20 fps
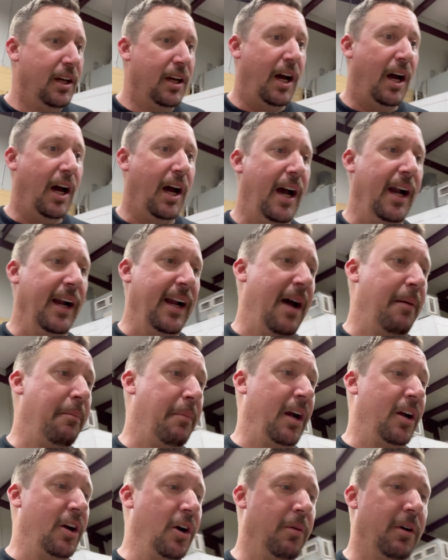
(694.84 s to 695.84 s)
I got
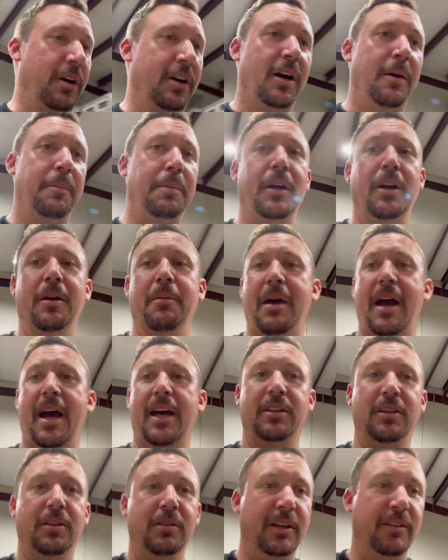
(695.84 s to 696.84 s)
my coworker up here,
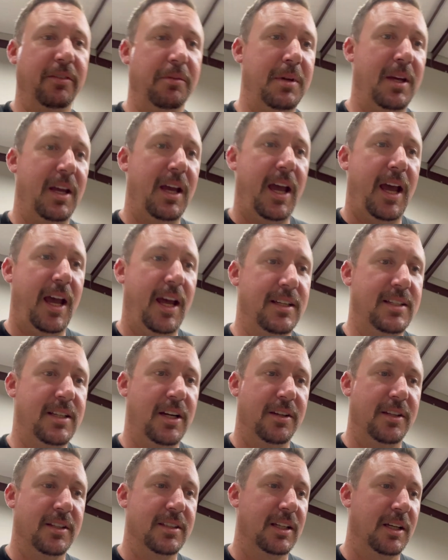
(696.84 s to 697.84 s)
Matthew, giving me a hand,
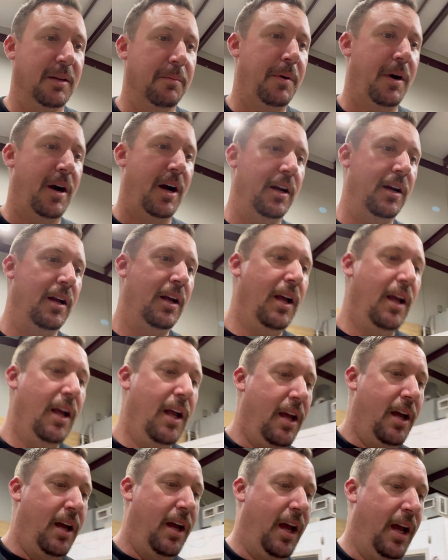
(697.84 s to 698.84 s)
tear this thing apart.
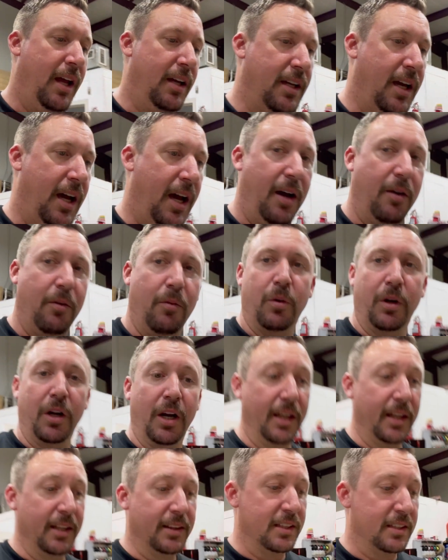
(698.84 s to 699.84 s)
And we're
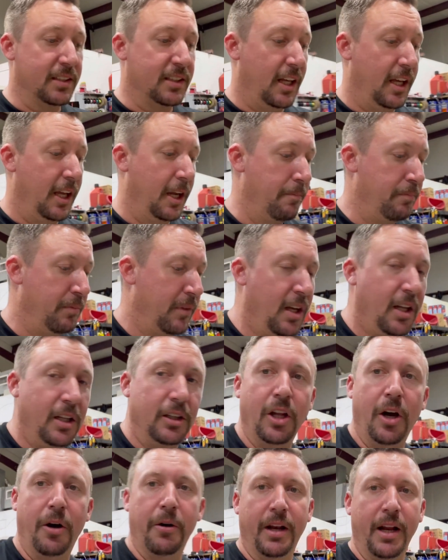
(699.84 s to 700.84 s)
gonna get this thing
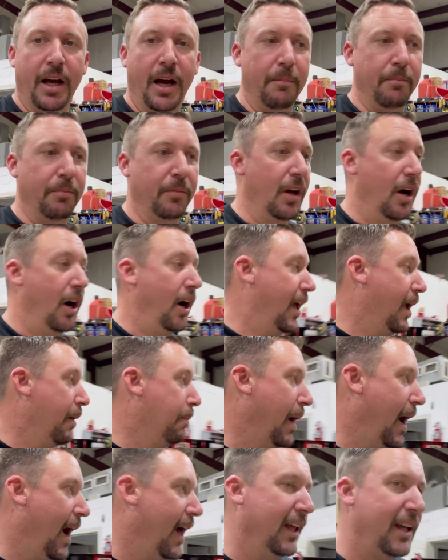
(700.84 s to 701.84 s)
loaded up on a
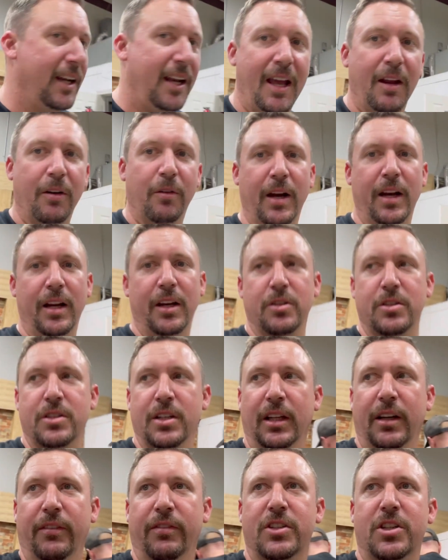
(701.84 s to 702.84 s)
pallet and ready to
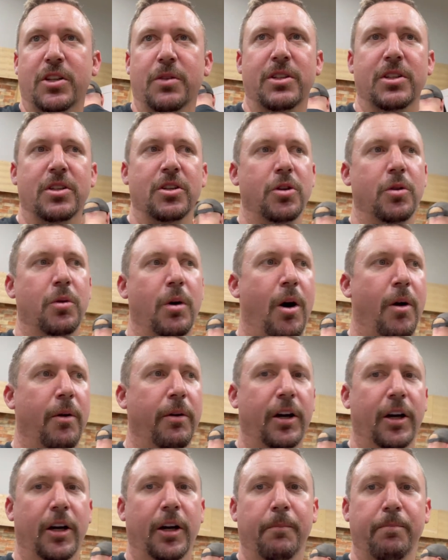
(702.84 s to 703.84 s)
deliver to its new
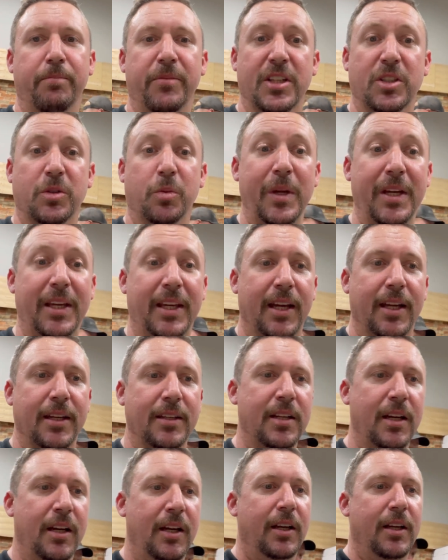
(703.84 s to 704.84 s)
owner this
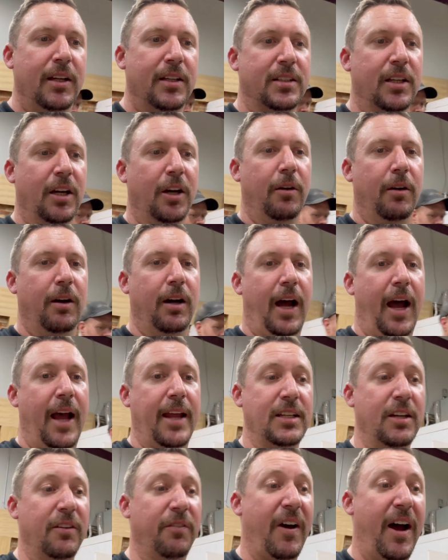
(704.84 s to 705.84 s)
weekend. So I
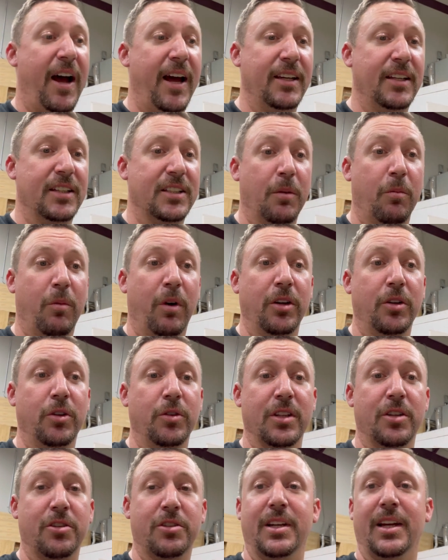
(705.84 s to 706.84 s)
did find someone
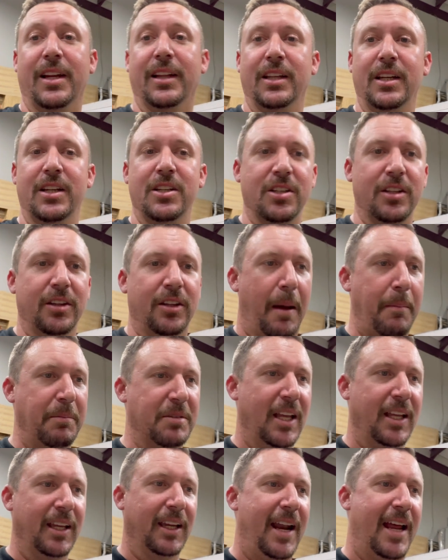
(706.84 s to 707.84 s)
who's interested in the engine. I'm
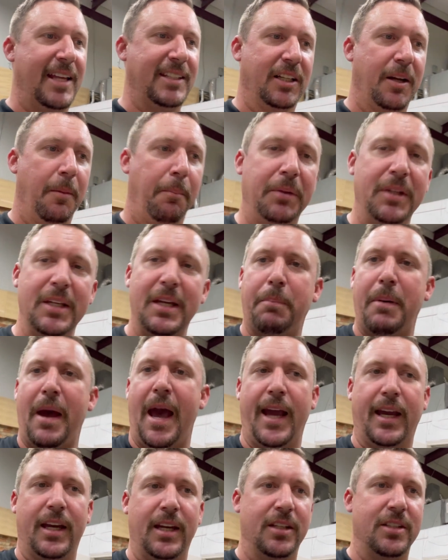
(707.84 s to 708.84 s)
selling it as a complete
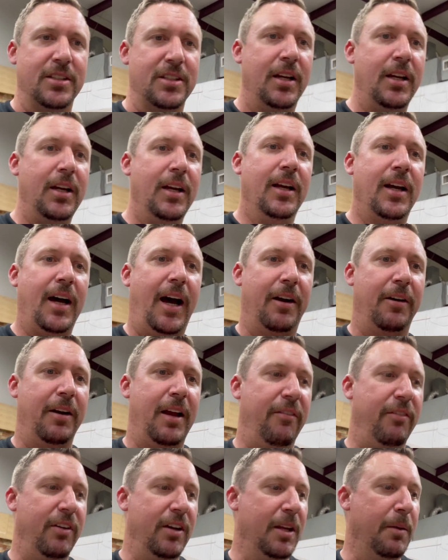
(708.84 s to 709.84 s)
package. I don't
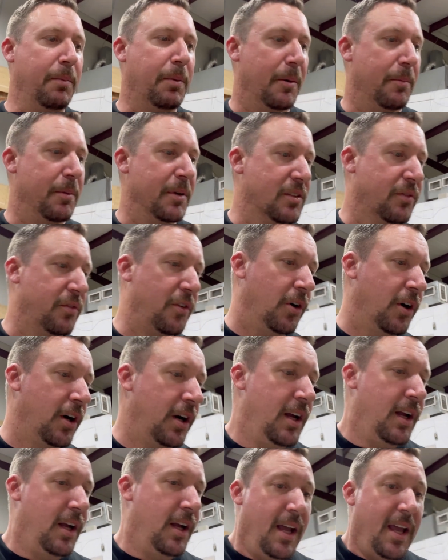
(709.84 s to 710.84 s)
have any purpose for
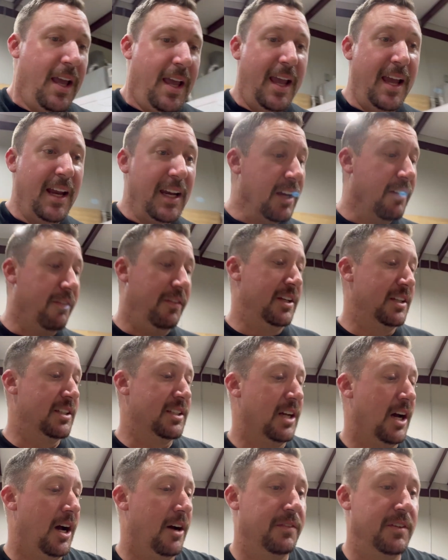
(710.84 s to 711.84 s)
any of this
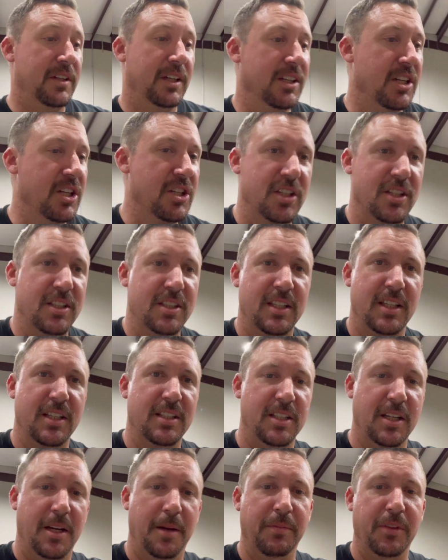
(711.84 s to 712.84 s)
stuff. The ignition
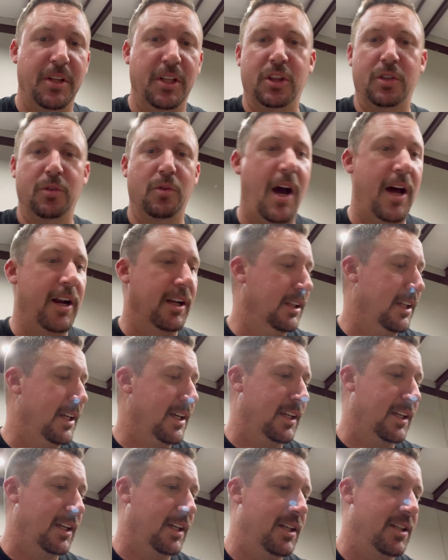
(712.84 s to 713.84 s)
system, the throttle
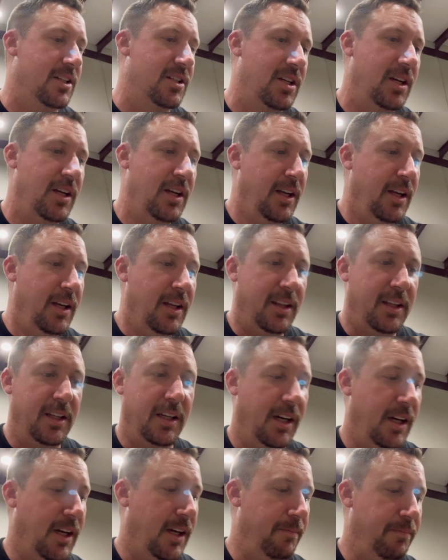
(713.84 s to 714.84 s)
linkage,
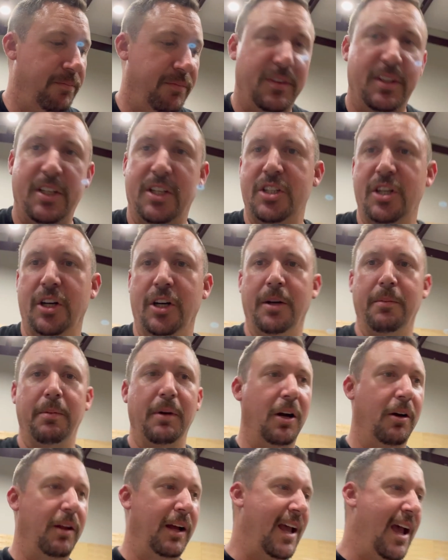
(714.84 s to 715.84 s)
the
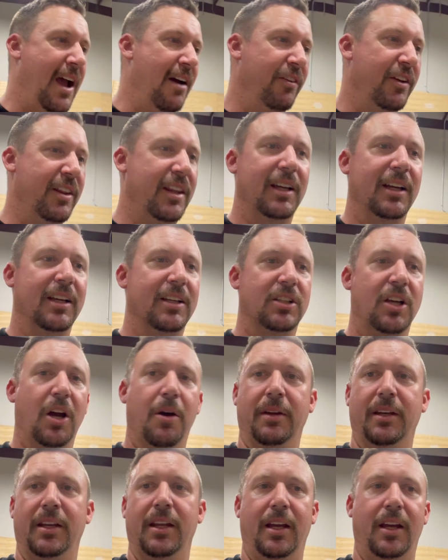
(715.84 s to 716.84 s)
turbo, like everything is
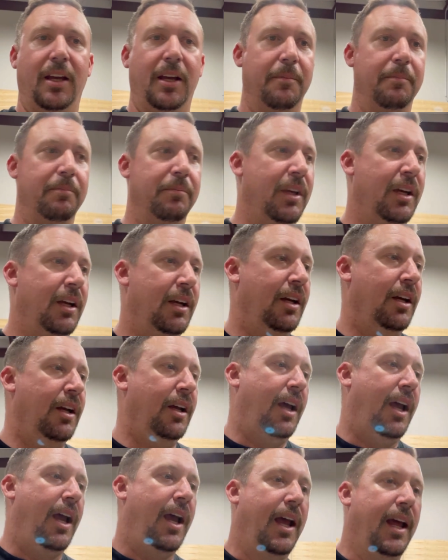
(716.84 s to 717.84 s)
going to him.
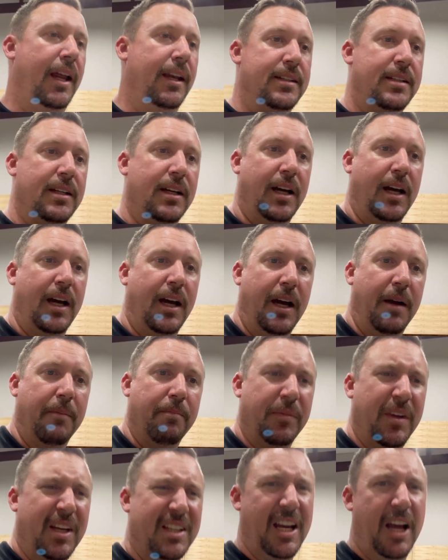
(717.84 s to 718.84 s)
And
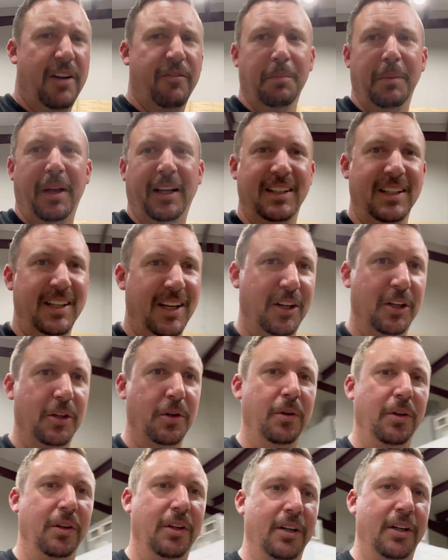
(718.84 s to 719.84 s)
aside from like the
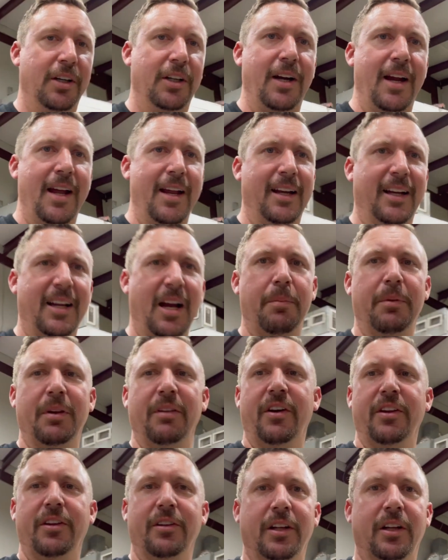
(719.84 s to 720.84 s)
intercooler and a couple
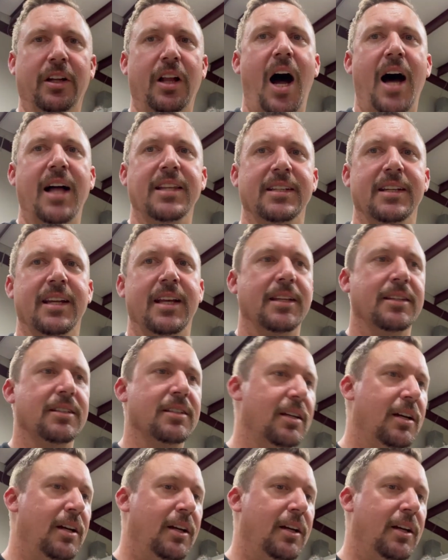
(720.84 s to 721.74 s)
of other little odds and ends.